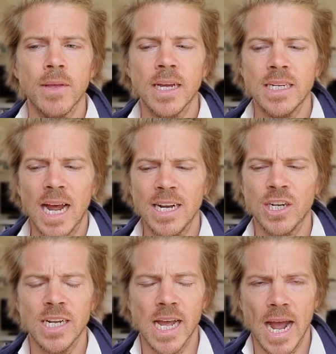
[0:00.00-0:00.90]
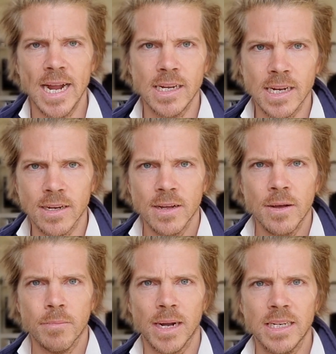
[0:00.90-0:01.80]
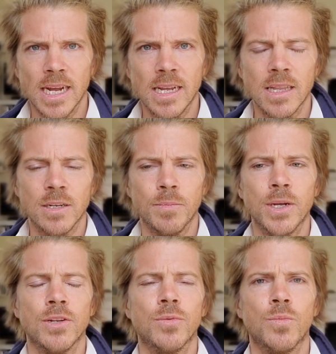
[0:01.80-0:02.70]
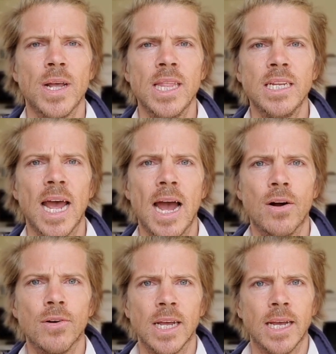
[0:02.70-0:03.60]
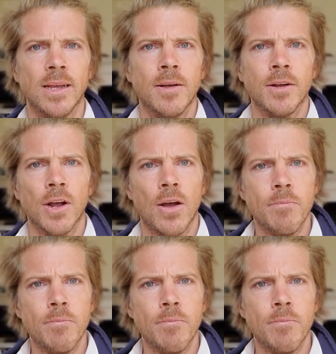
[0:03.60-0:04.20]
is actually aided by taking this, because when these algae, going